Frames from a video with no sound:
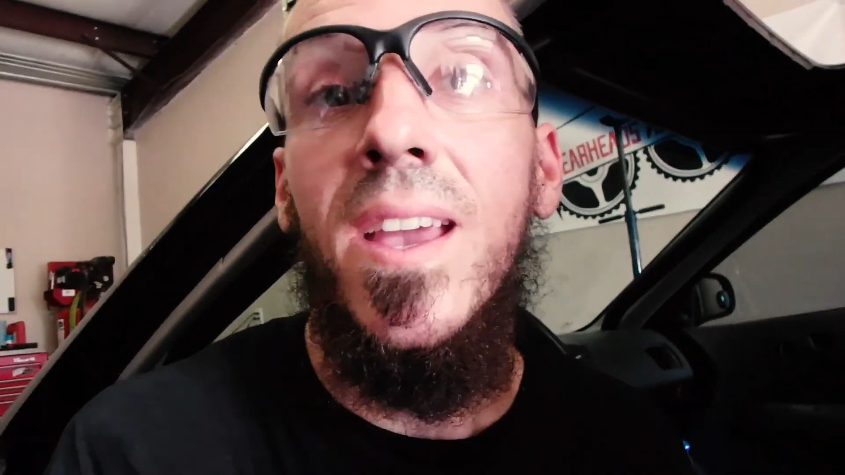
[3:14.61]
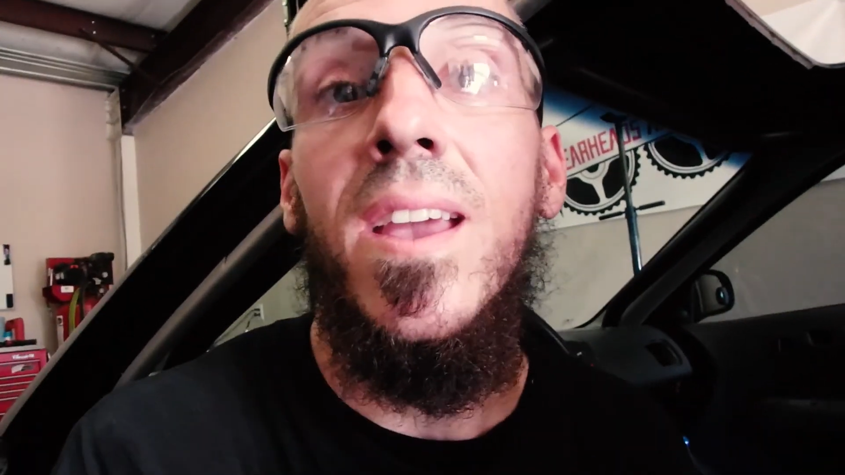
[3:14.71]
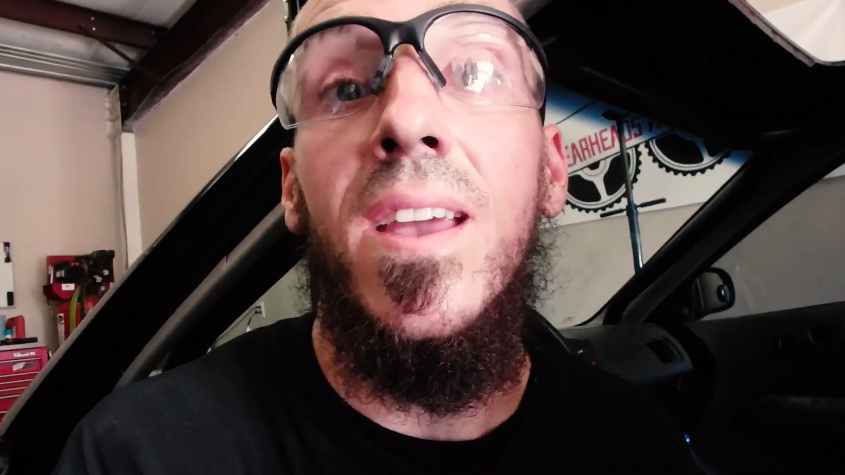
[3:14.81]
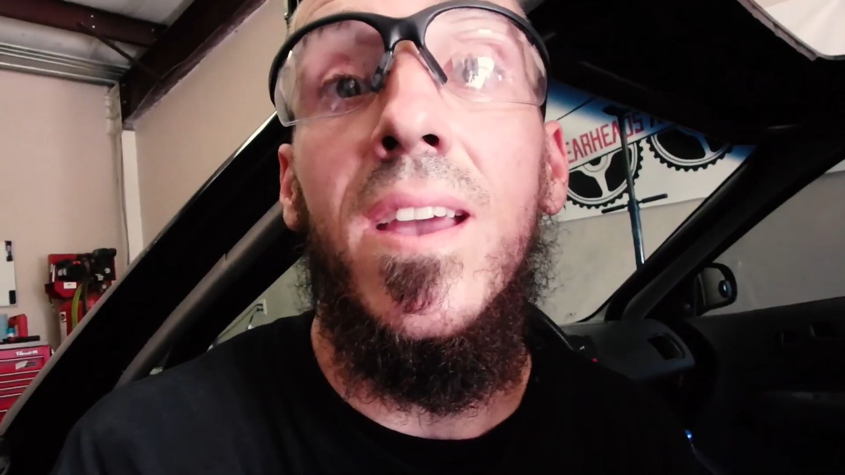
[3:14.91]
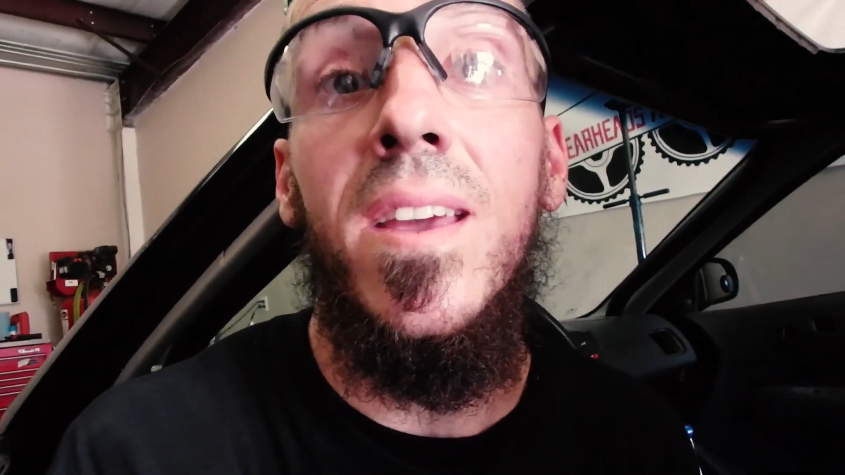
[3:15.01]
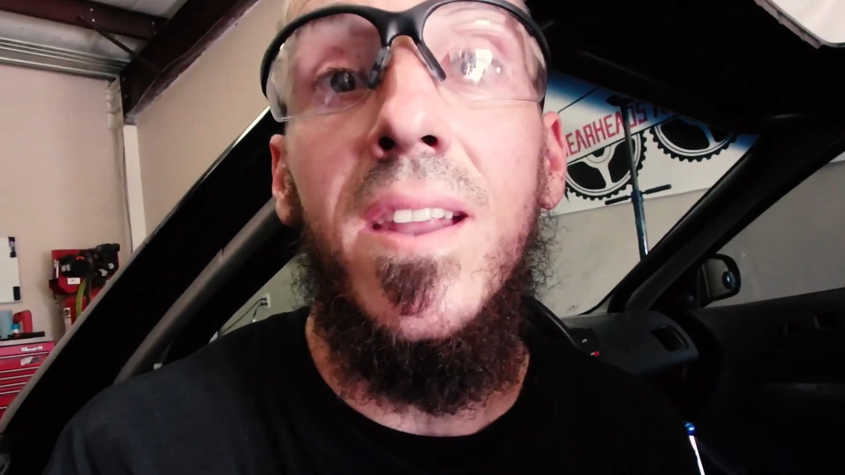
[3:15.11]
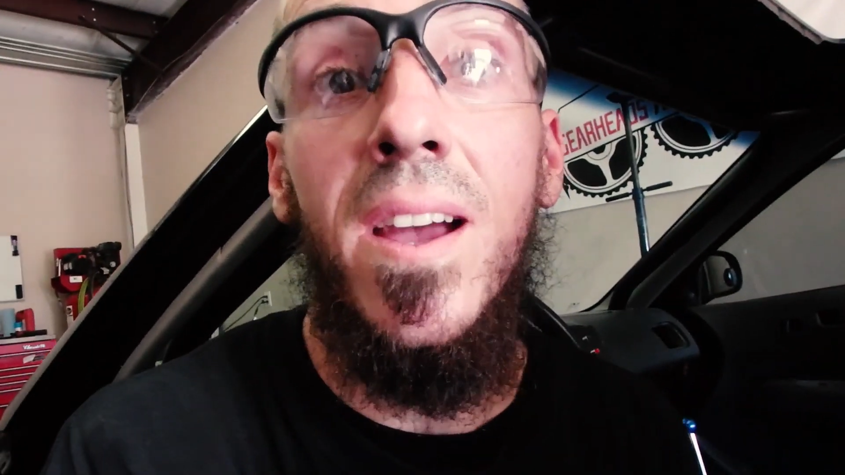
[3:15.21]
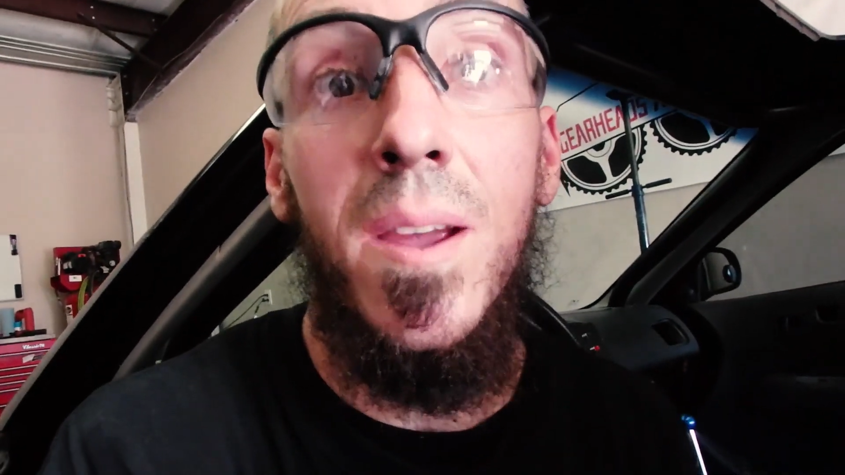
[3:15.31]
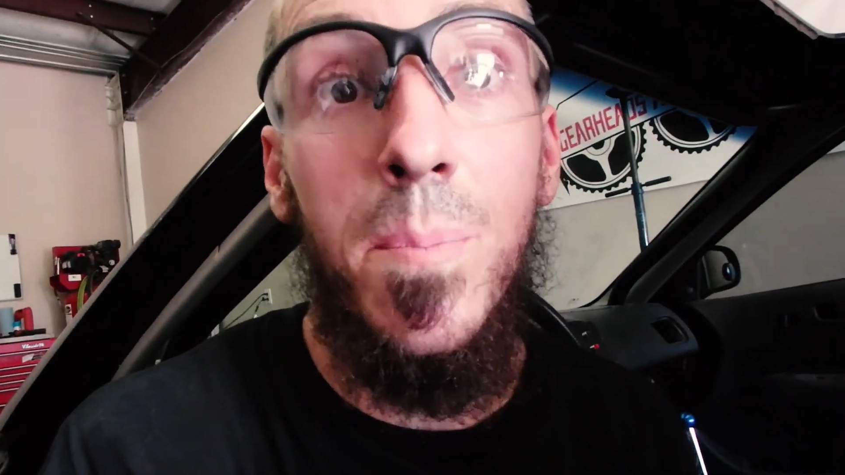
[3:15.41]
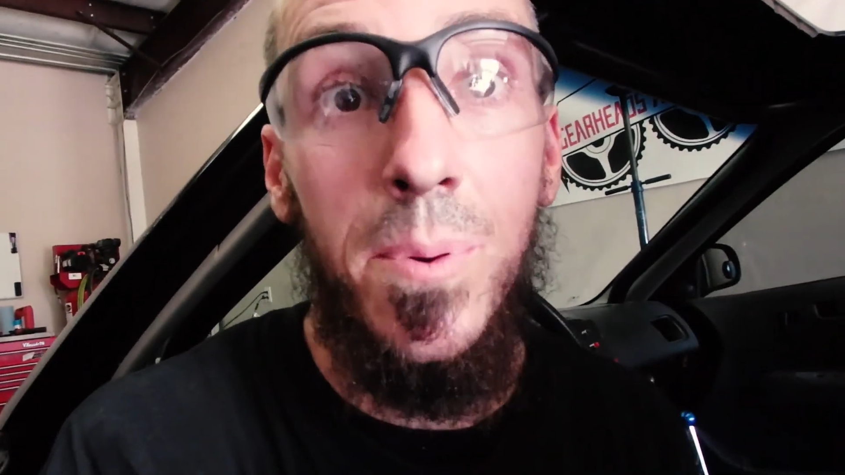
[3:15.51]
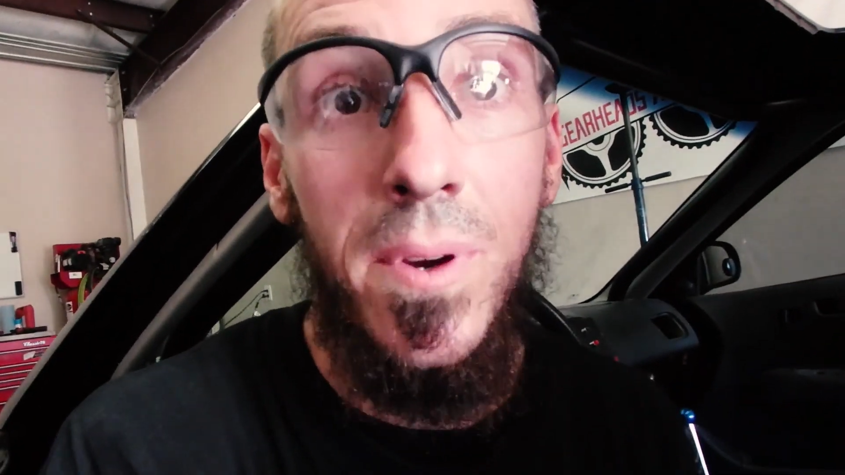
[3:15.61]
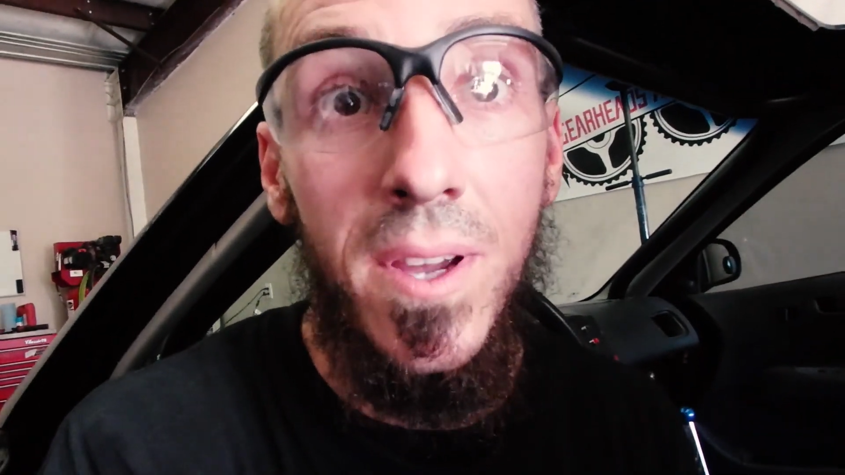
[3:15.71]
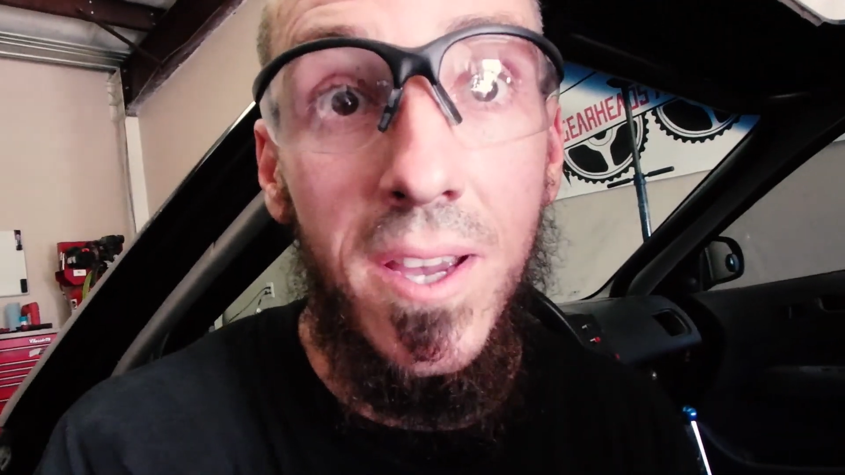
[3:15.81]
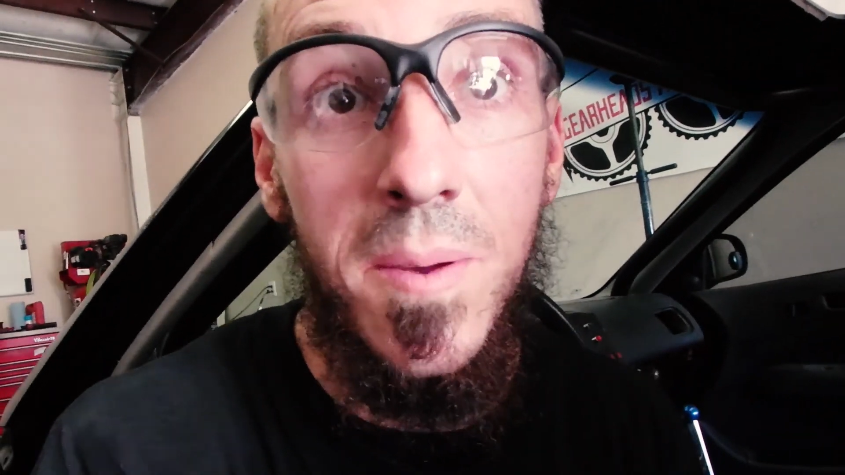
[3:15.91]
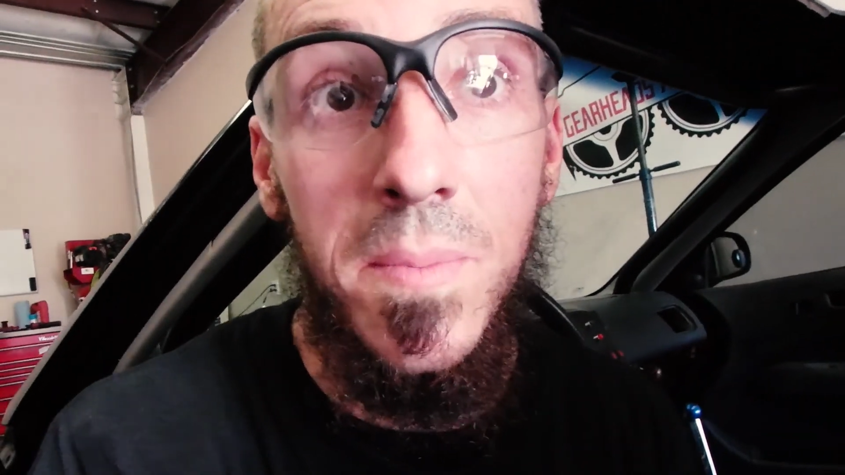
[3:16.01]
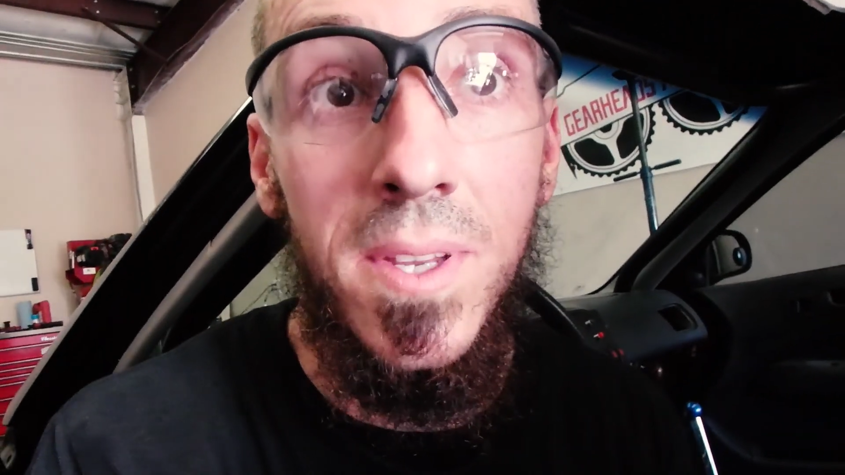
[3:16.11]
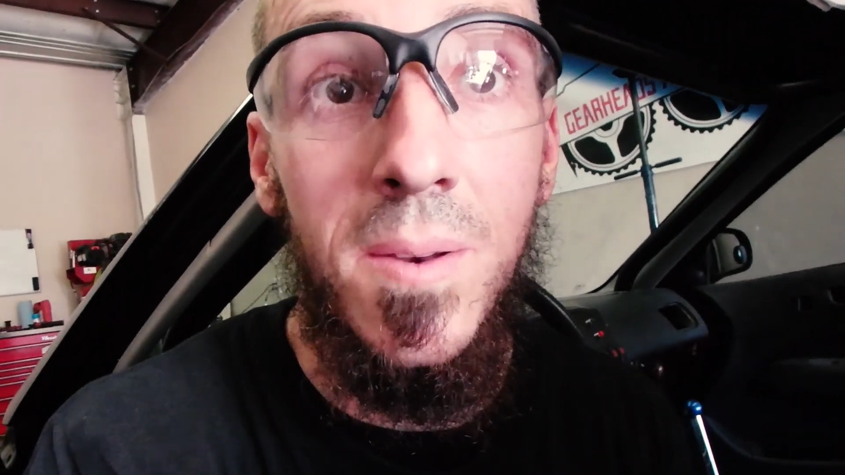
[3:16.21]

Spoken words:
and I primed